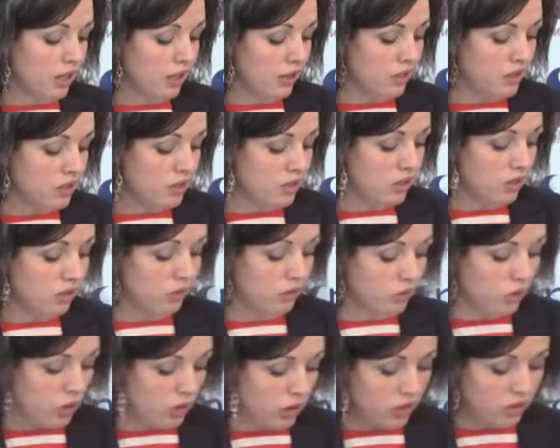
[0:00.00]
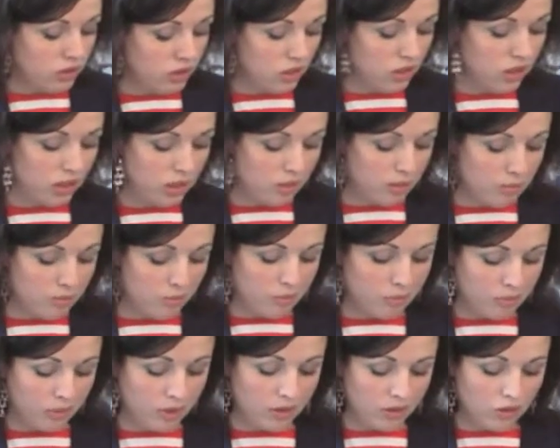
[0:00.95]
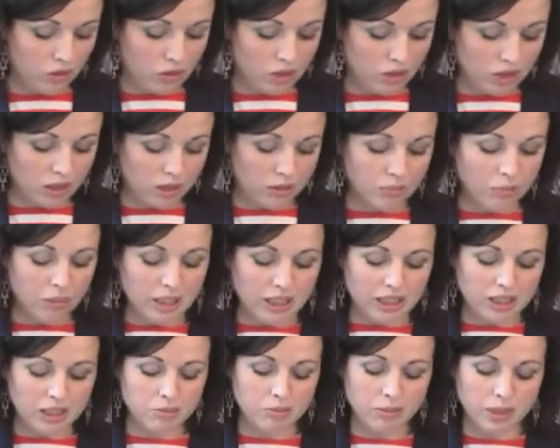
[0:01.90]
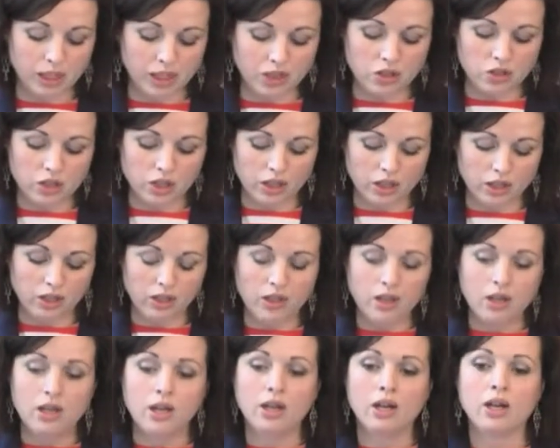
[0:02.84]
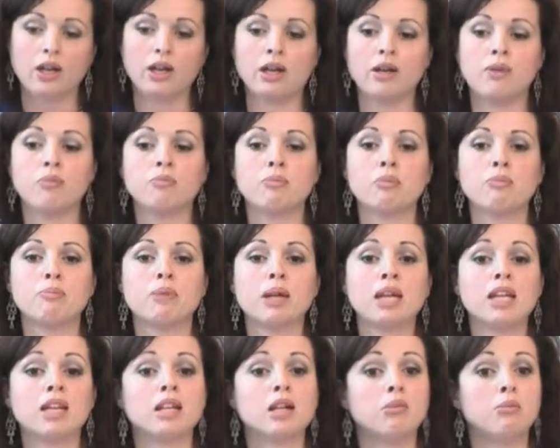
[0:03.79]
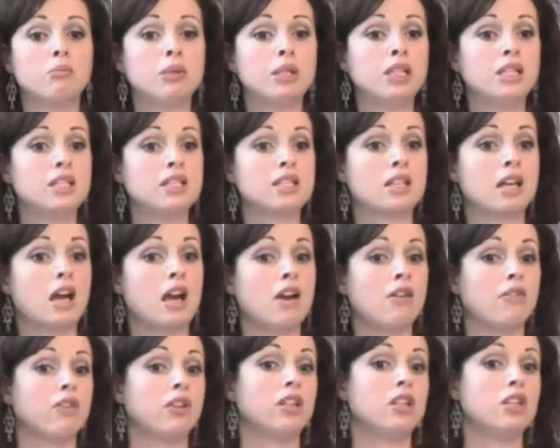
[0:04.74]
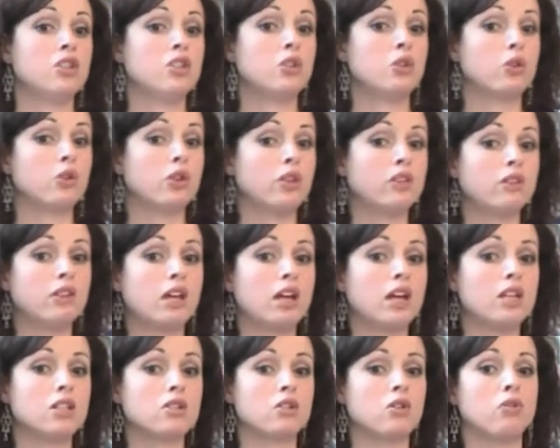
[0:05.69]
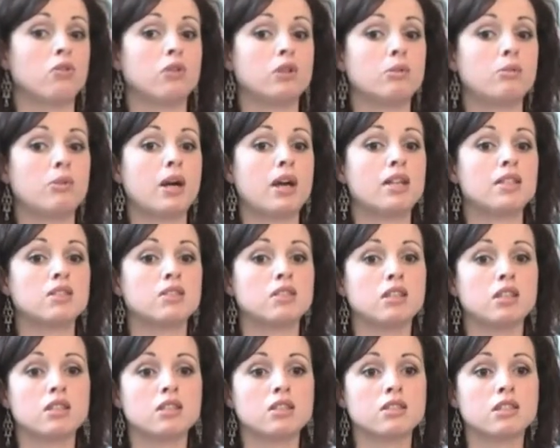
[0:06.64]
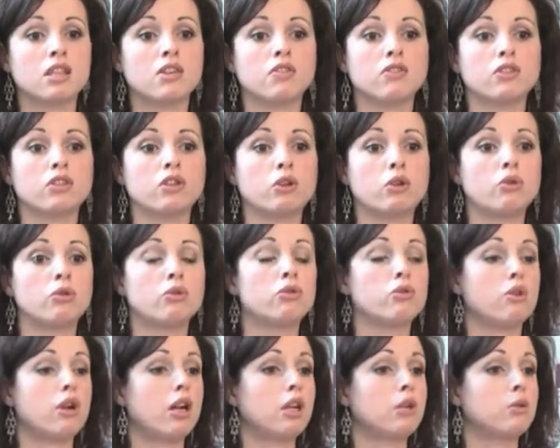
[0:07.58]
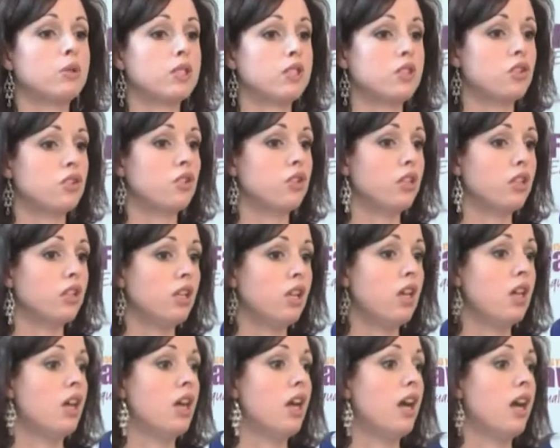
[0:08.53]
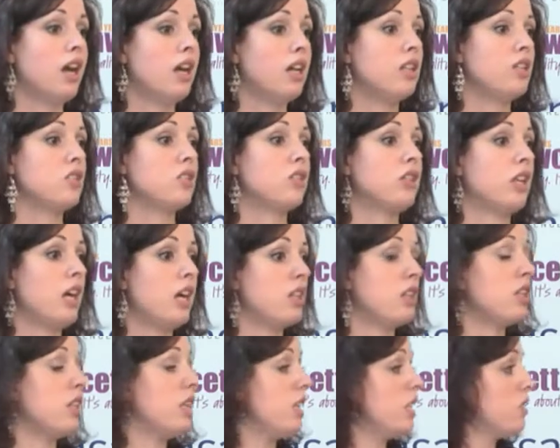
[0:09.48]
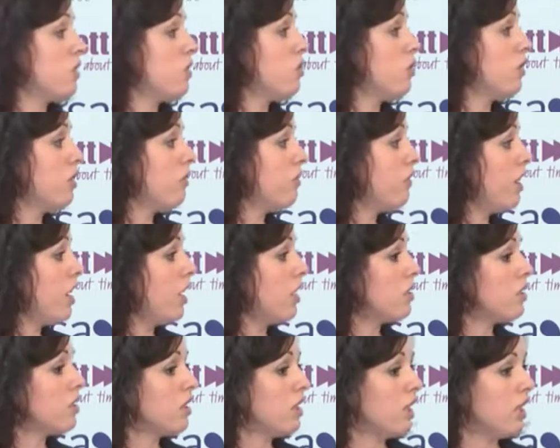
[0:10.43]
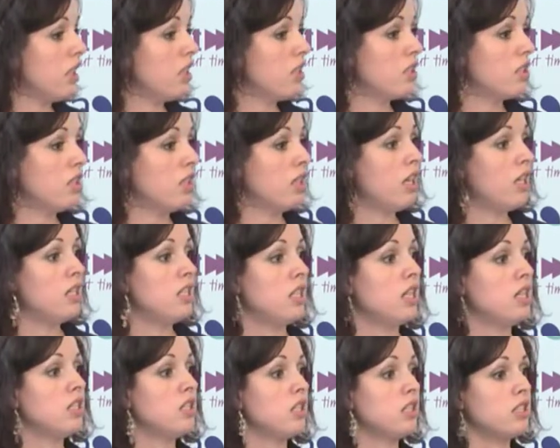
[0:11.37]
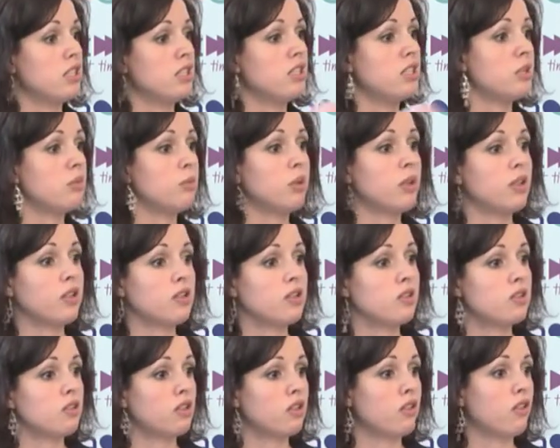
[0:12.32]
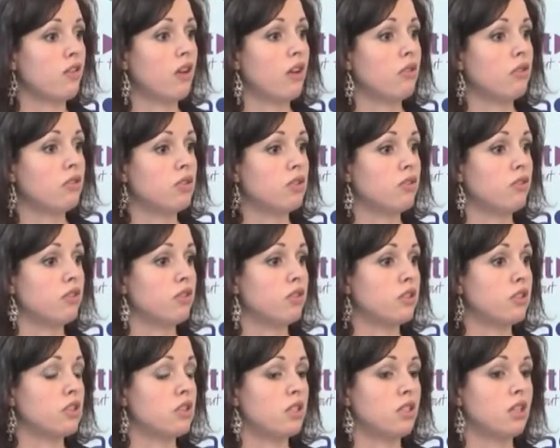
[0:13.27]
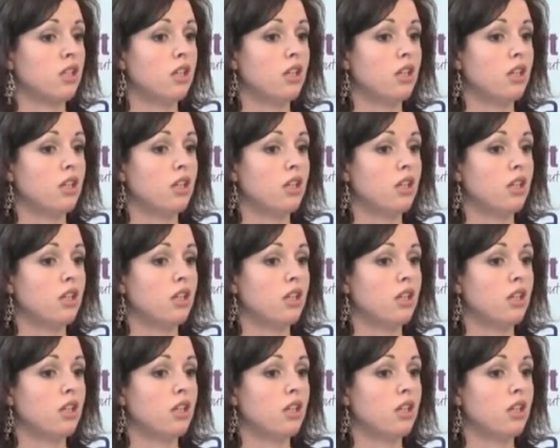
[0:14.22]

still not a complete picture. Many companies have an issue in that over the past years they've grown through acquisition, and that leads to the fact that their data is dispersed around different